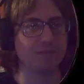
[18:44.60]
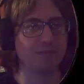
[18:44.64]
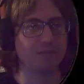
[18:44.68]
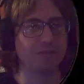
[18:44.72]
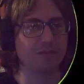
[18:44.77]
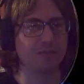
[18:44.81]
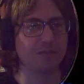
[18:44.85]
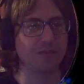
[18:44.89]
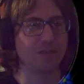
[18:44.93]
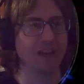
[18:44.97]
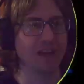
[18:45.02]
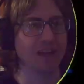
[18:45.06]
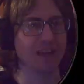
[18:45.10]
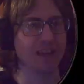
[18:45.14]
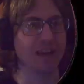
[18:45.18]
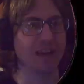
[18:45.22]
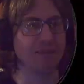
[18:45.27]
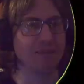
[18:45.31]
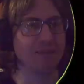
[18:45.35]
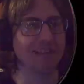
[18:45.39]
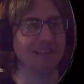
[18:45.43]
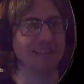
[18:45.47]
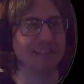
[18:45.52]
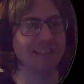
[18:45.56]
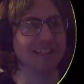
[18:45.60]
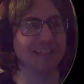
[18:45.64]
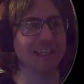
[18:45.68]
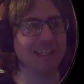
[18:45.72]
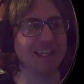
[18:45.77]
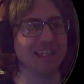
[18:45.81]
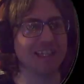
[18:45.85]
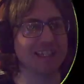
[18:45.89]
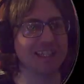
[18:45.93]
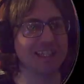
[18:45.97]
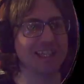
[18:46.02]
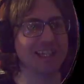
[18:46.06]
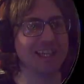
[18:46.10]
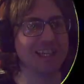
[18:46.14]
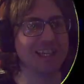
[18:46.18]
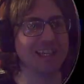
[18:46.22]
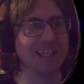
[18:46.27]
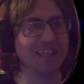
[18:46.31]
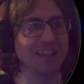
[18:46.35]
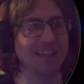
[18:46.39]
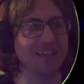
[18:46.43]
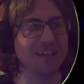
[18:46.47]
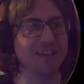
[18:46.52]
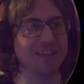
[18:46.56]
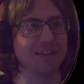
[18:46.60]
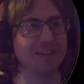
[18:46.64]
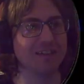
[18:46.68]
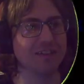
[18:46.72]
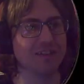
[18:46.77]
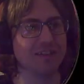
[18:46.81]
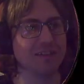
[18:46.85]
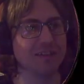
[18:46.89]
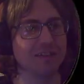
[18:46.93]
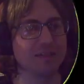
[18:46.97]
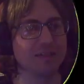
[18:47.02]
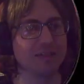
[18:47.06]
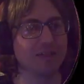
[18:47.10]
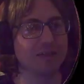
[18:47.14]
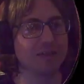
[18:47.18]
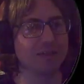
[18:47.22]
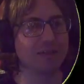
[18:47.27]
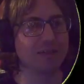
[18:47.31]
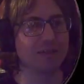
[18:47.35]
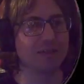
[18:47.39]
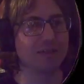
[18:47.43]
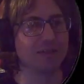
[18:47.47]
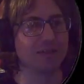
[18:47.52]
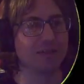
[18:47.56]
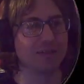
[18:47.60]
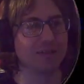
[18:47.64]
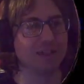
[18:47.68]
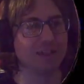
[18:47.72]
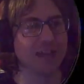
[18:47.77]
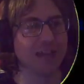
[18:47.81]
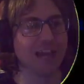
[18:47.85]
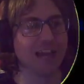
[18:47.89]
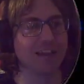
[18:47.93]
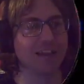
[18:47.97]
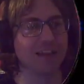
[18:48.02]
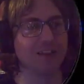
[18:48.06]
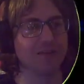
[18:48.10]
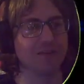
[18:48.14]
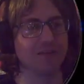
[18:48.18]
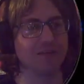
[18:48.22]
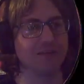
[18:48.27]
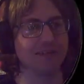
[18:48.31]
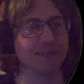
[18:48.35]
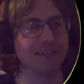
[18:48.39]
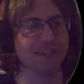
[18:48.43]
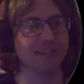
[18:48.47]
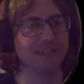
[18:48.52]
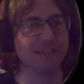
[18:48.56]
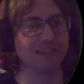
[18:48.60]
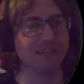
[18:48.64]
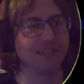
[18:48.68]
Okay, that was glitchy angles.